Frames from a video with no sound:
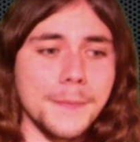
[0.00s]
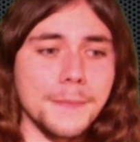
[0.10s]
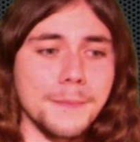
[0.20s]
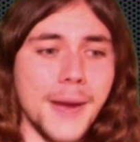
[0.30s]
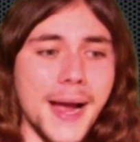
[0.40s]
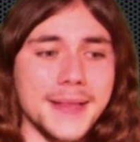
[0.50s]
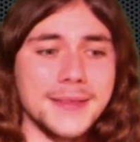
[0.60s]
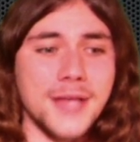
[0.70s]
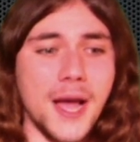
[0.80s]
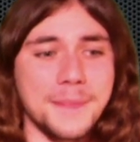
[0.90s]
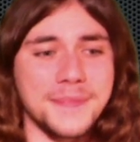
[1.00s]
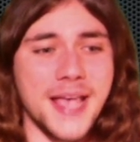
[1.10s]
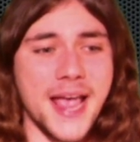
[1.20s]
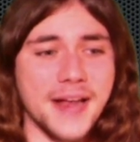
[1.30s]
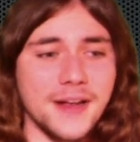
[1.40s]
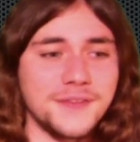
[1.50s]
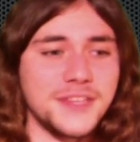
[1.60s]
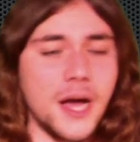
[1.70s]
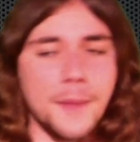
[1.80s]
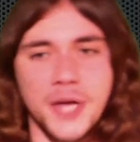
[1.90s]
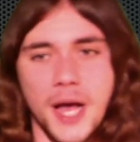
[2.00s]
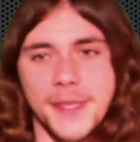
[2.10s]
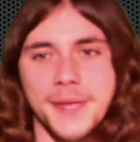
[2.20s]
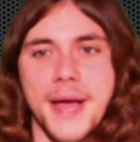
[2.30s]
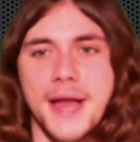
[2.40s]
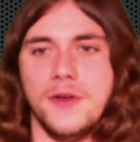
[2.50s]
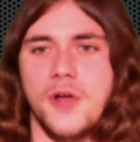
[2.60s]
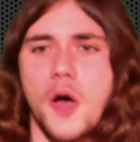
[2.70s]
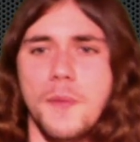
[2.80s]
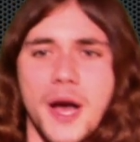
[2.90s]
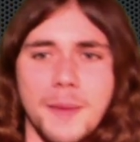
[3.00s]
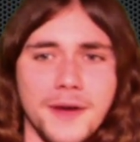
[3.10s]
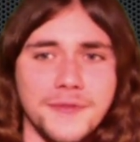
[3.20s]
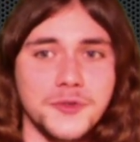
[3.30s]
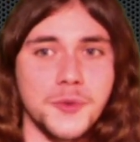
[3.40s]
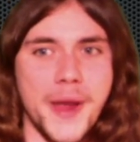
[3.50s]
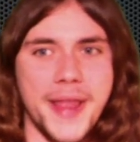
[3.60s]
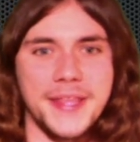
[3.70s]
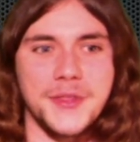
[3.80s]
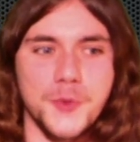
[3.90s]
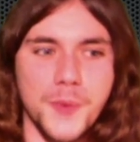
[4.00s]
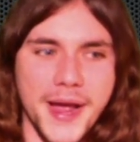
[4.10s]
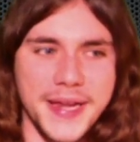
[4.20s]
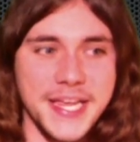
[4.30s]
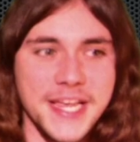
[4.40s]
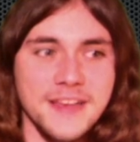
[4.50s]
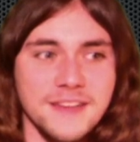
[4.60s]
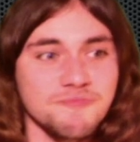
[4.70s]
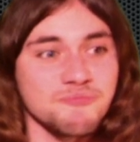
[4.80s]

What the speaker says: my top 10 of the upcoming metal album of 2020.